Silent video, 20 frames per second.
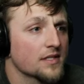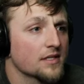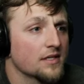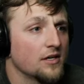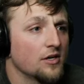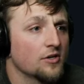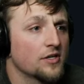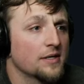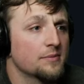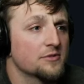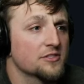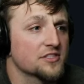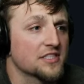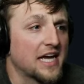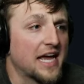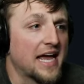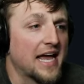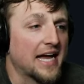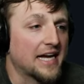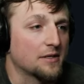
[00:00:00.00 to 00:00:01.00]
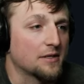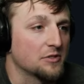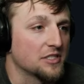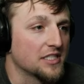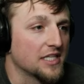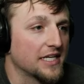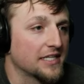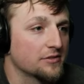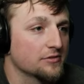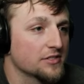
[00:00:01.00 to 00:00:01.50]
OCaml is a hackable
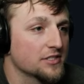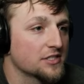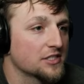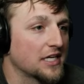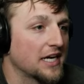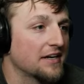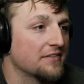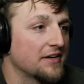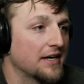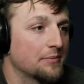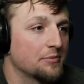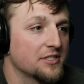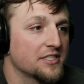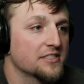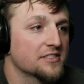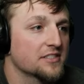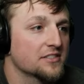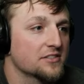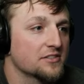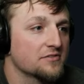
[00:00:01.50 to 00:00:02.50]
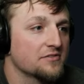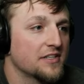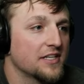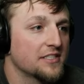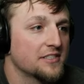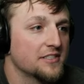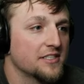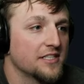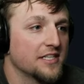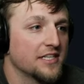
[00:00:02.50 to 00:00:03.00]
language. I have operating system
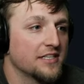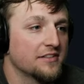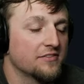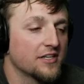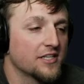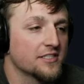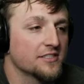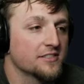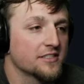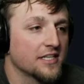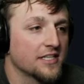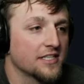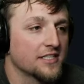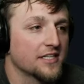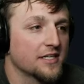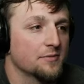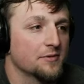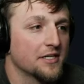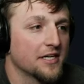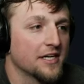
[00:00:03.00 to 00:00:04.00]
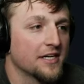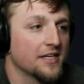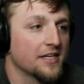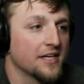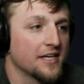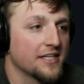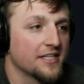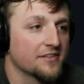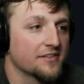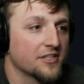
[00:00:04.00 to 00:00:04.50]
final advice. Any
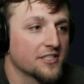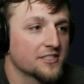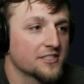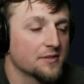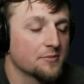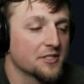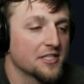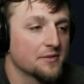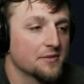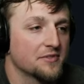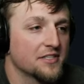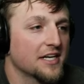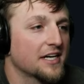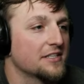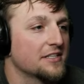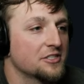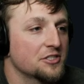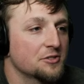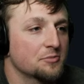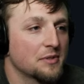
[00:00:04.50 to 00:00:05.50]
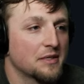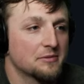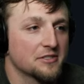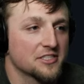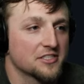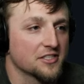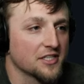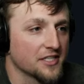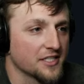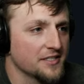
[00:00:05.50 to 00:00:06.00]
advice coming up? Yeah, you should probably
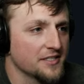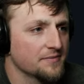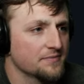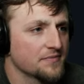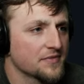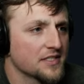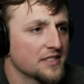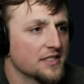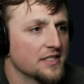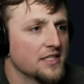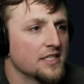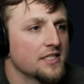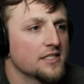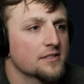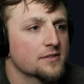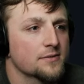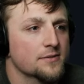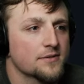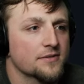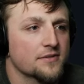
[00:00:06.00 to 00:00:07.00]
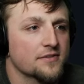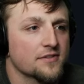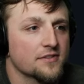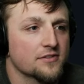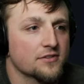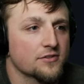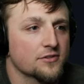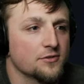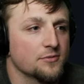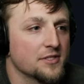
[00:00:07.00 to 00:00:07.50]
study.
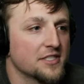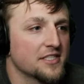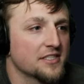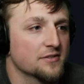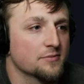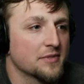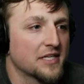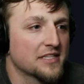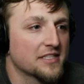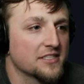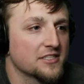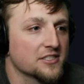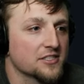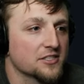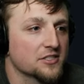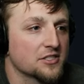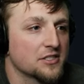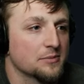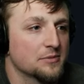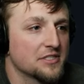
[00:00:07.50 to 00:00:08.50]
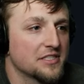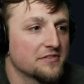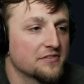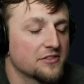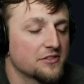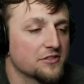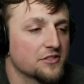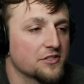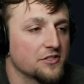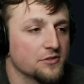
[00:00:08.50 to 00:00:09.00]
Social media is mainly just extremely
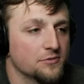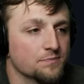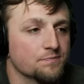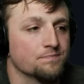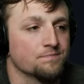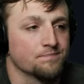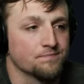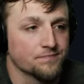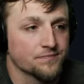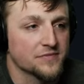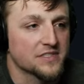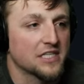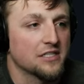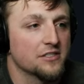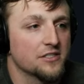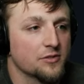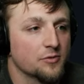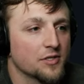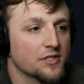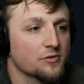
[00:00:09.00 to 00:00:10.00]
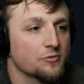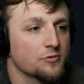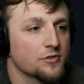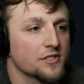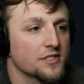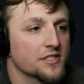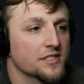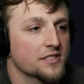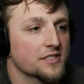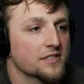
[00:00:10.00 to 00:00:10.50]
difficult to do. I really want to
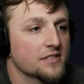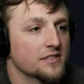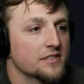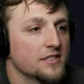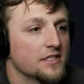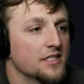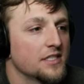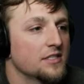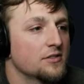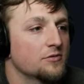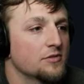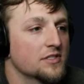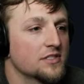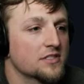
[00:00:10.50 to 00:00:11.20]
work with